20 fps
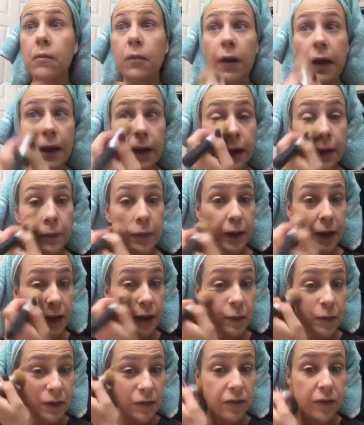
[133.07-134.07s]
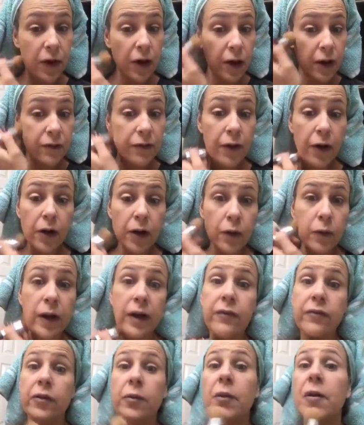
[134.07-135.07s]
And I plan to be far, far away
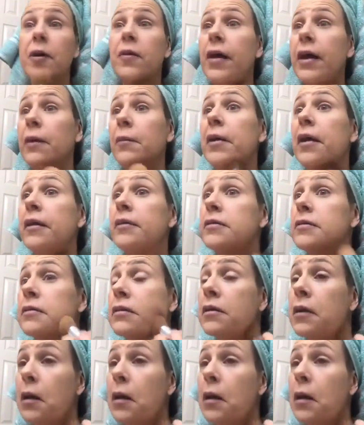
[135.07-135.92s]
from all that mess.